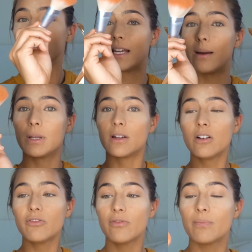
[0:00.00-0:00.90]
tap it
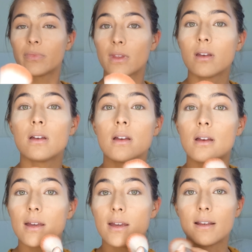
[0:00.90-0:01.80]
off,
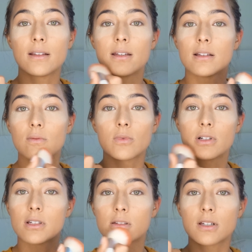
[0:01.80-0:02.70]
and then we're
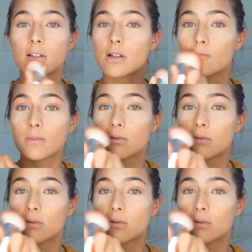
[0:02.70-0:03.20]
just gonna